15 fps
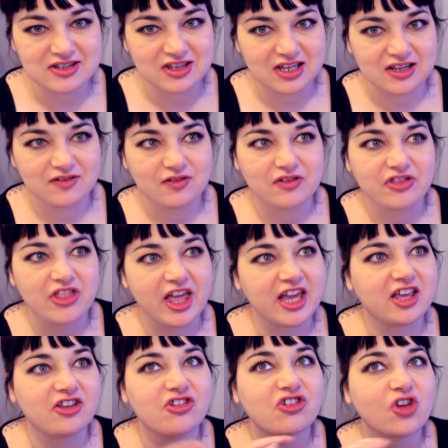They
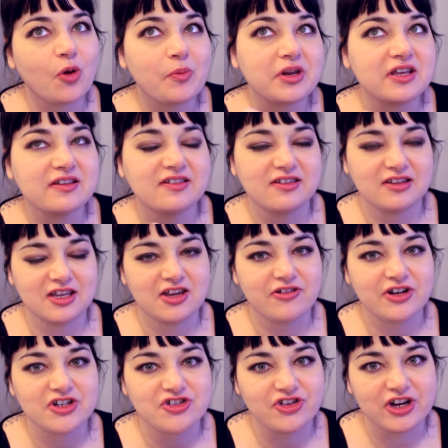like so many
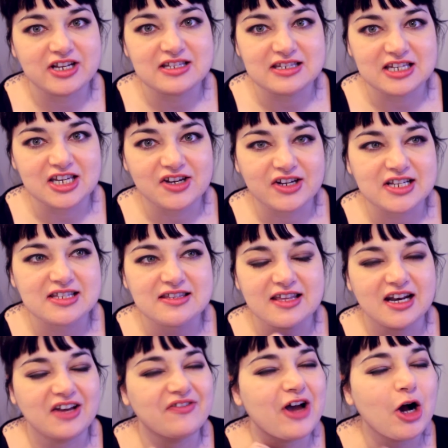trade secrets that
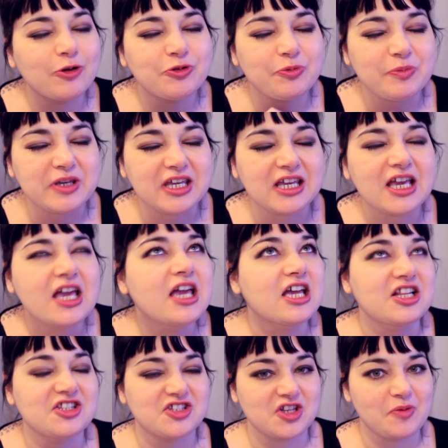have helped me
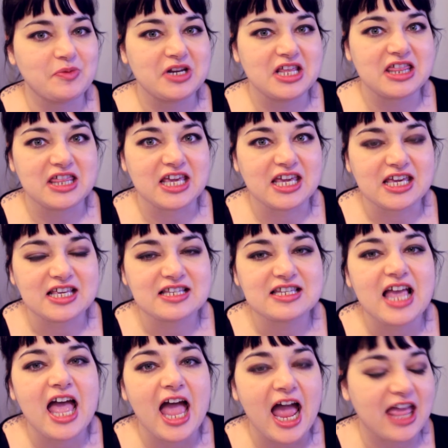in so many things,
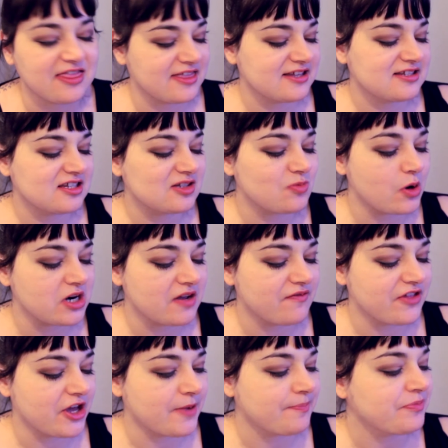and this is one of
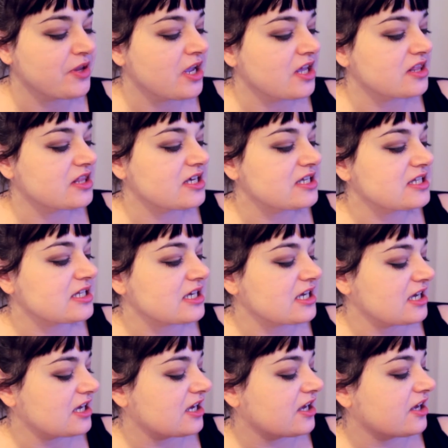them. This
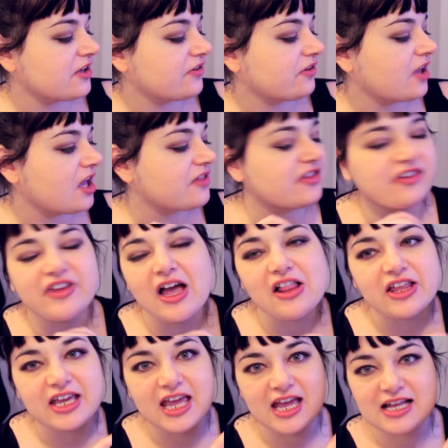is the
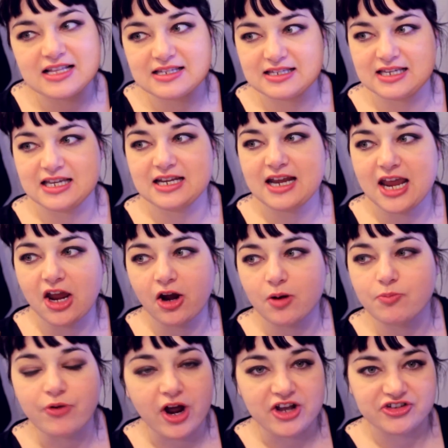Sally Hansen
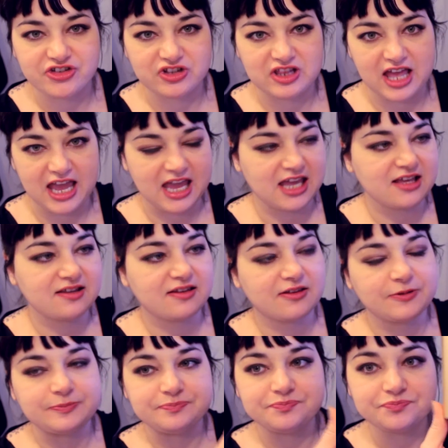airbrush
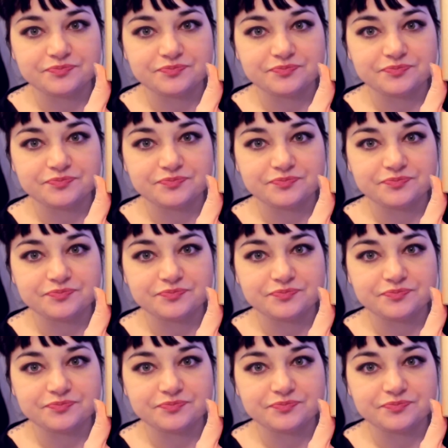legs.